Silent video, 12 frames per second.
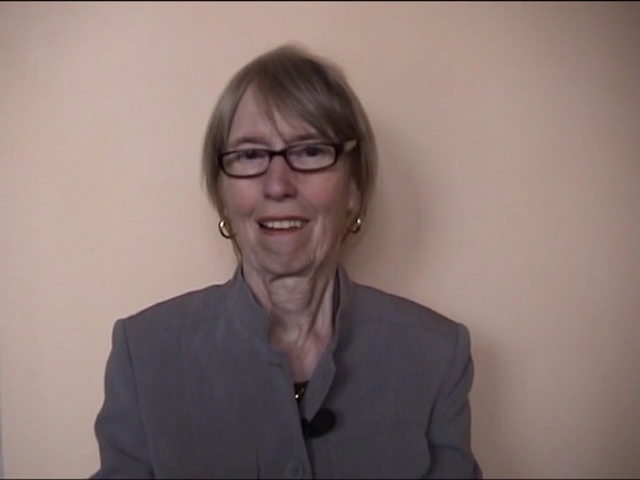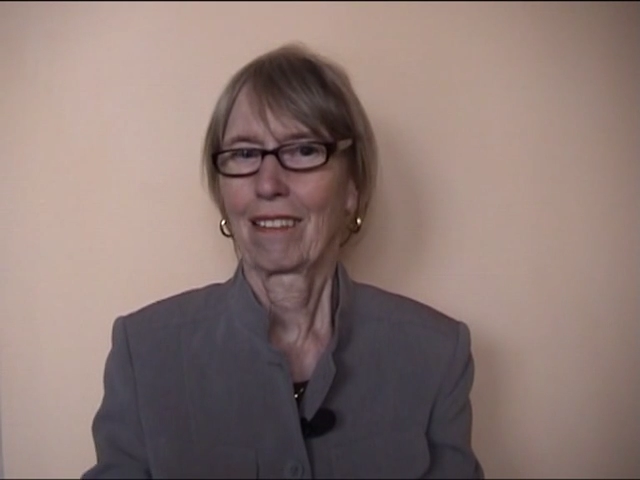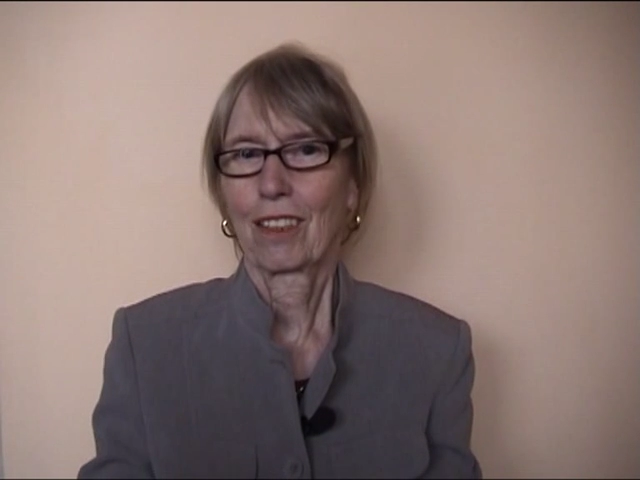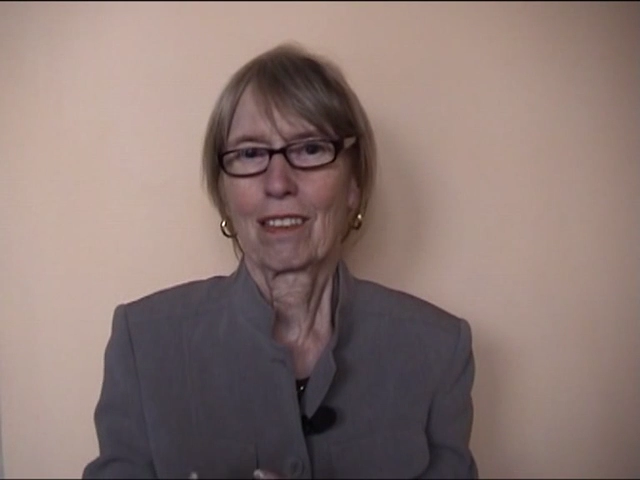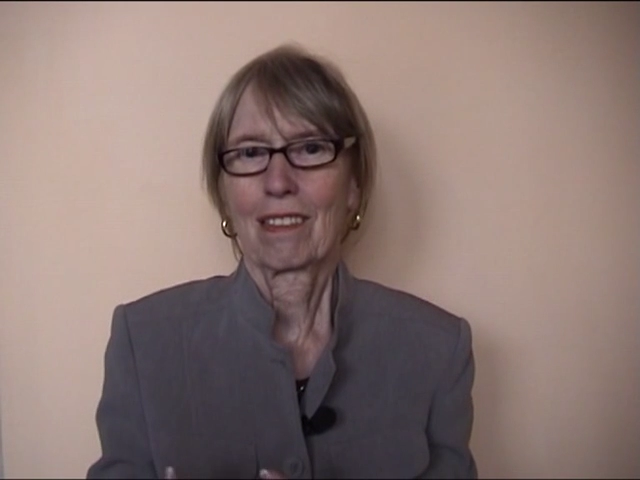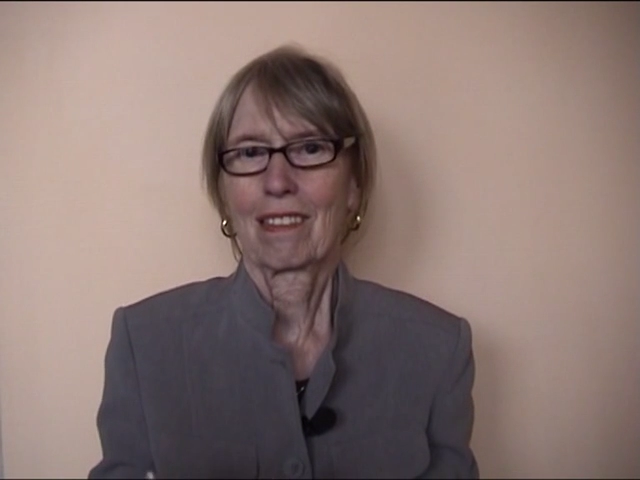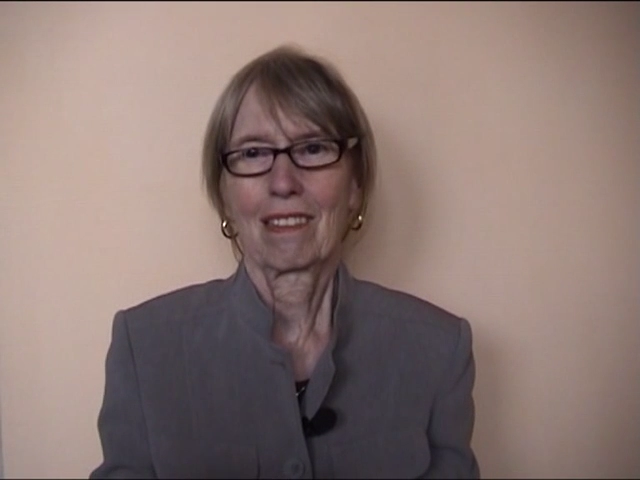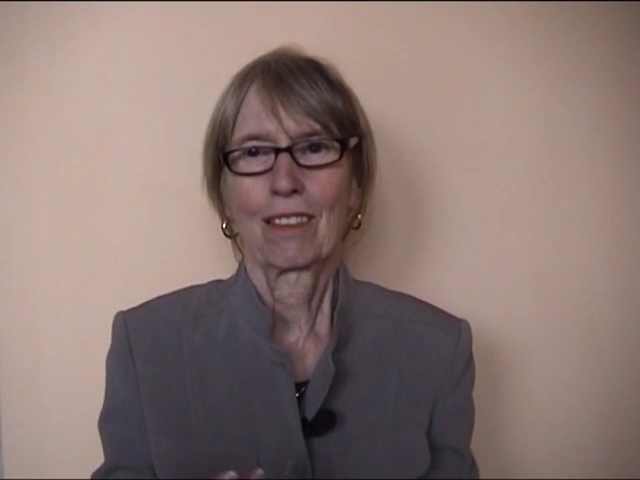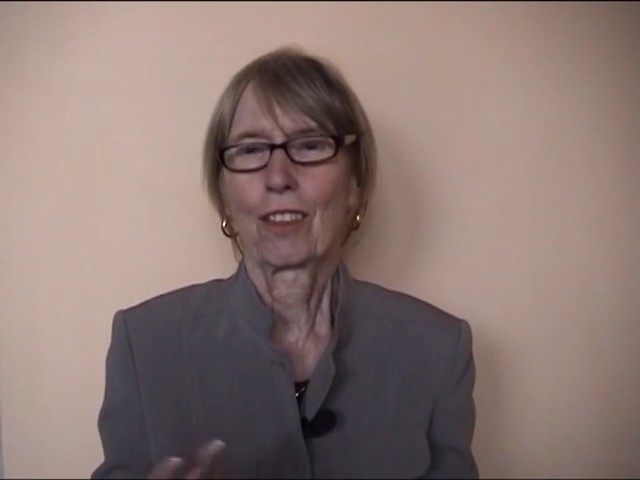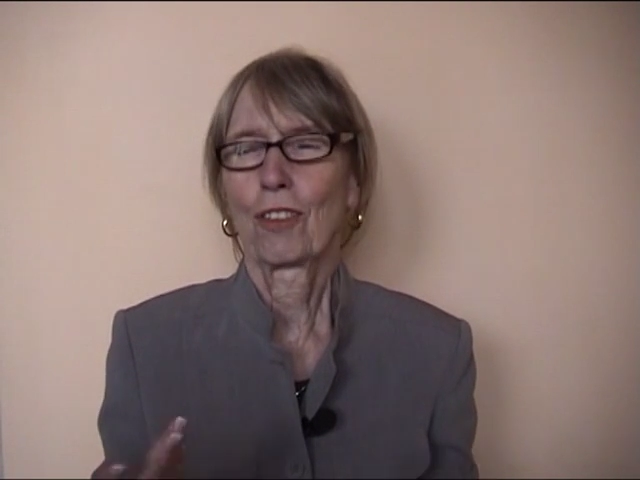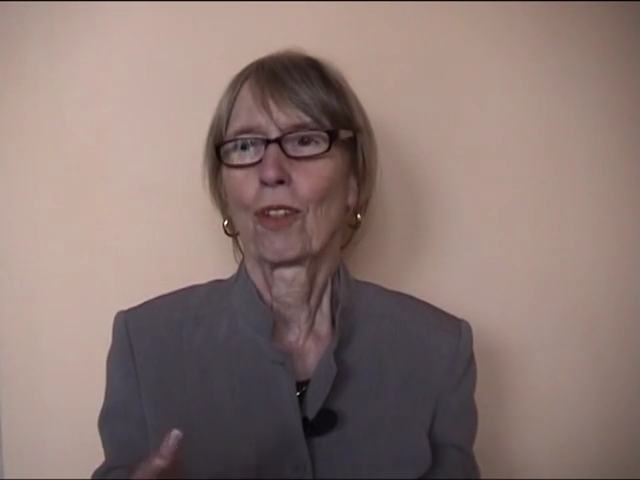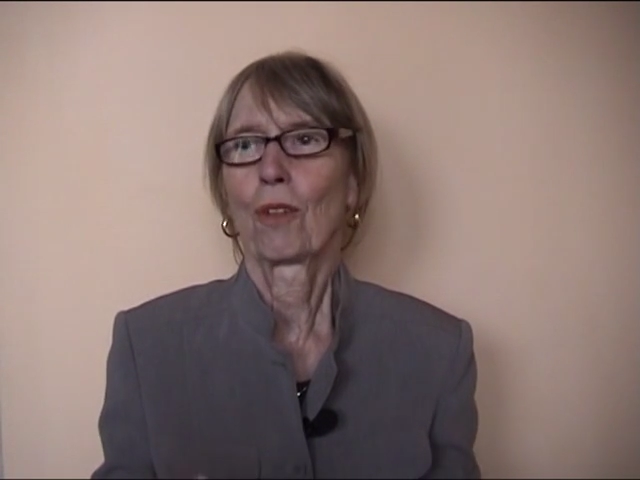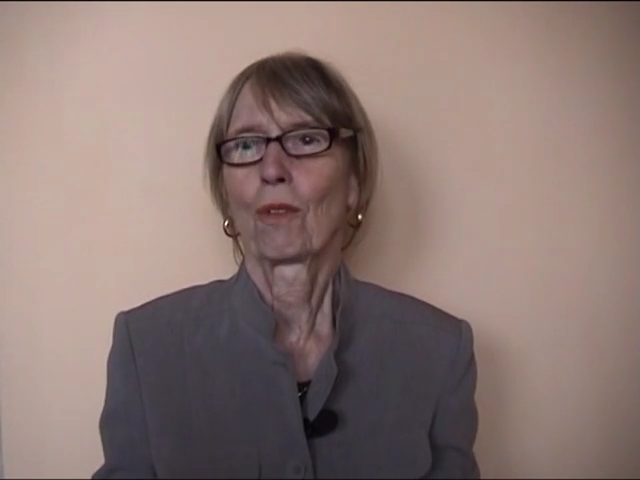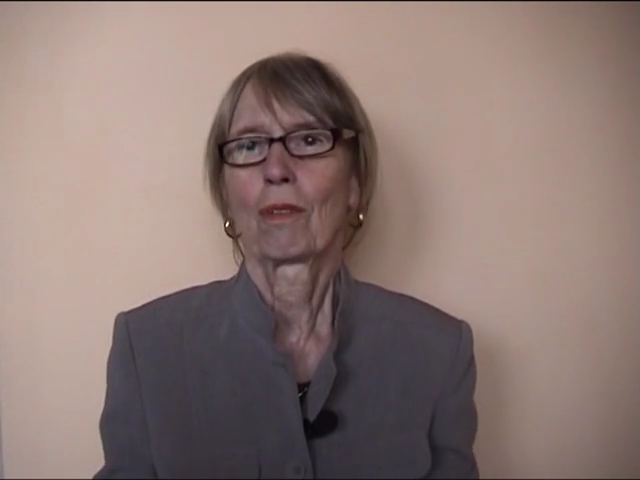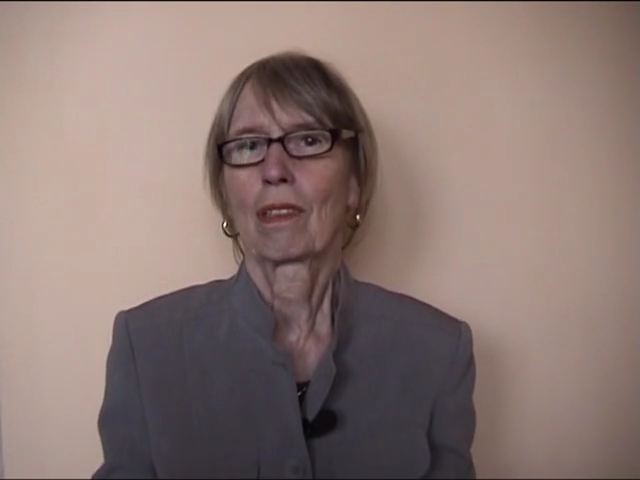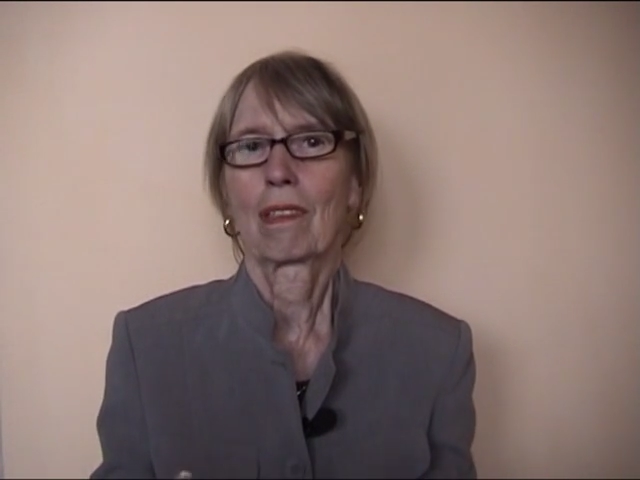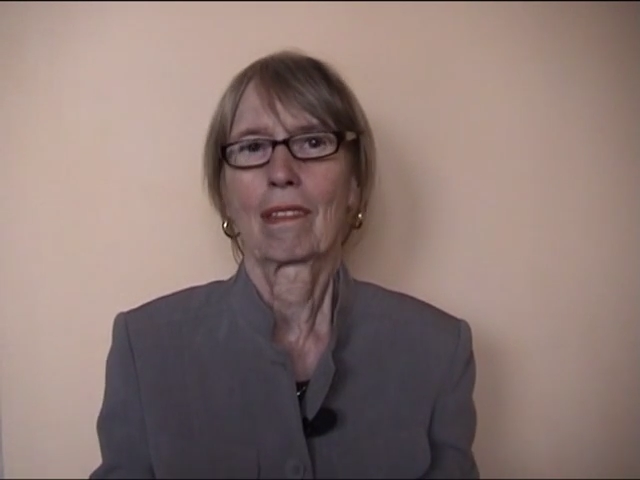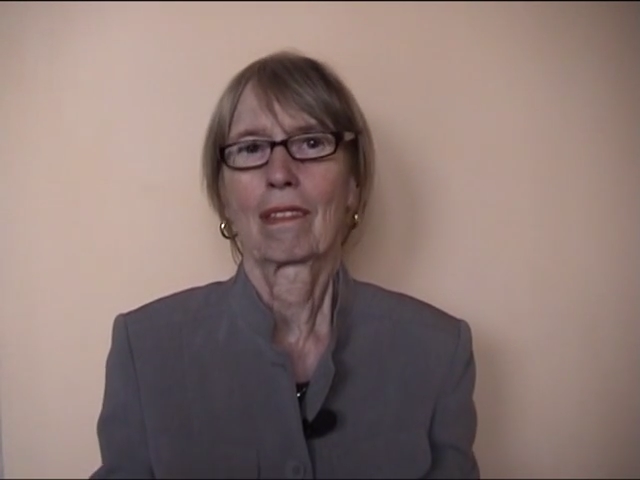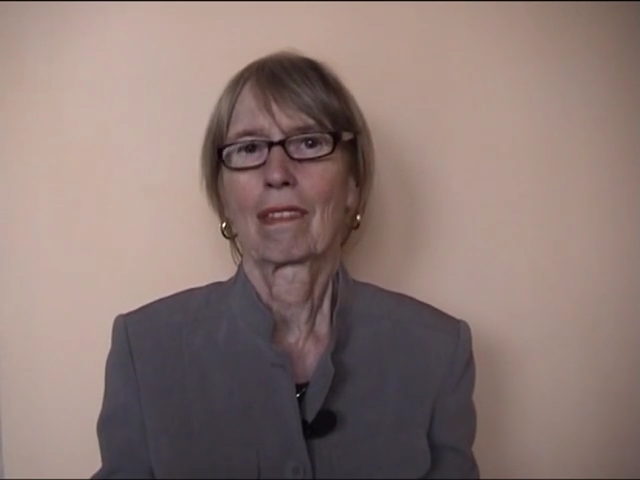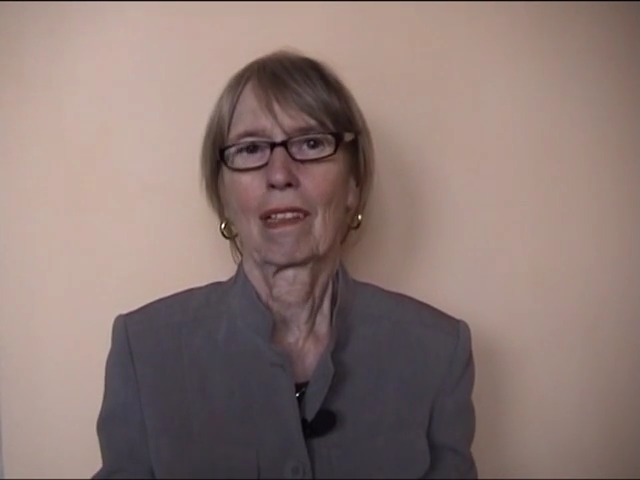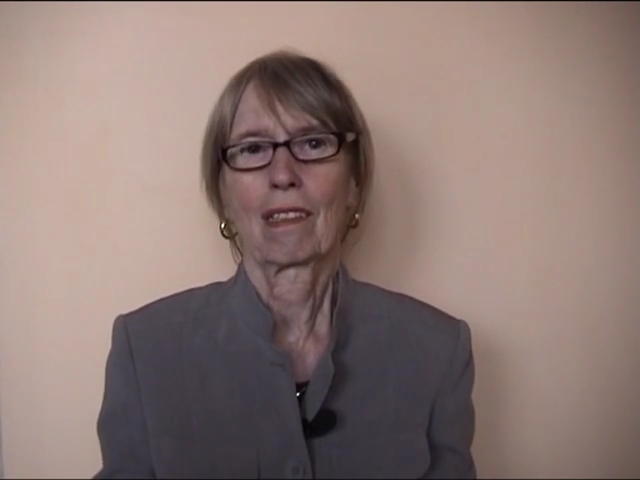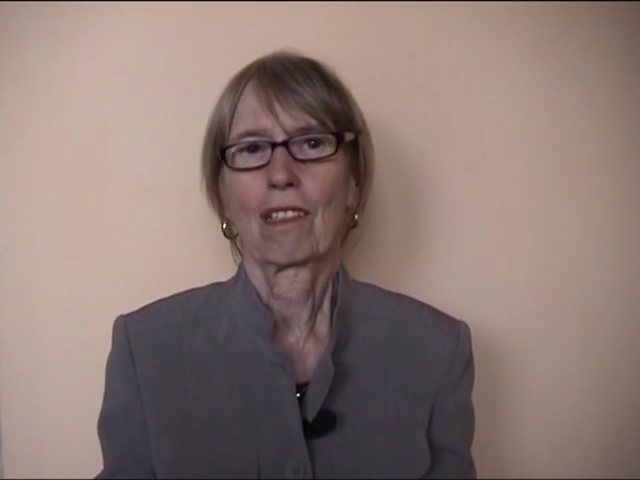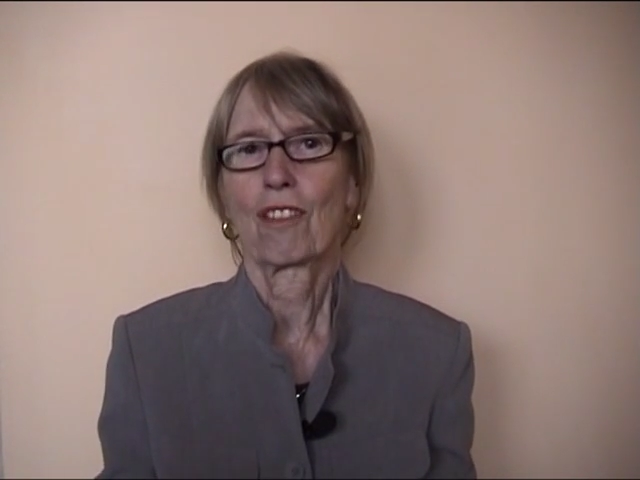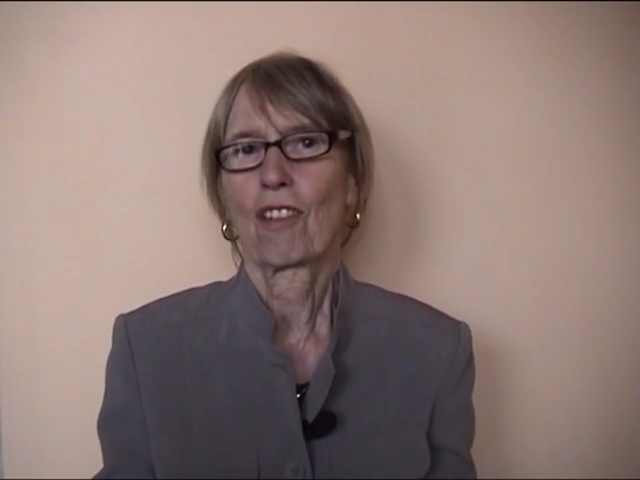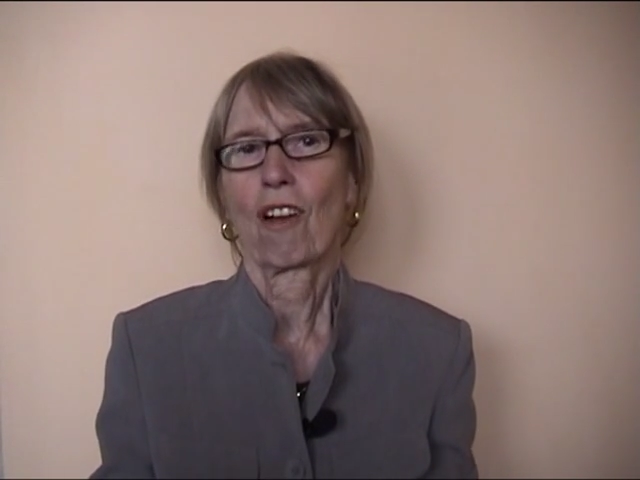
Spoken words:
It is, it is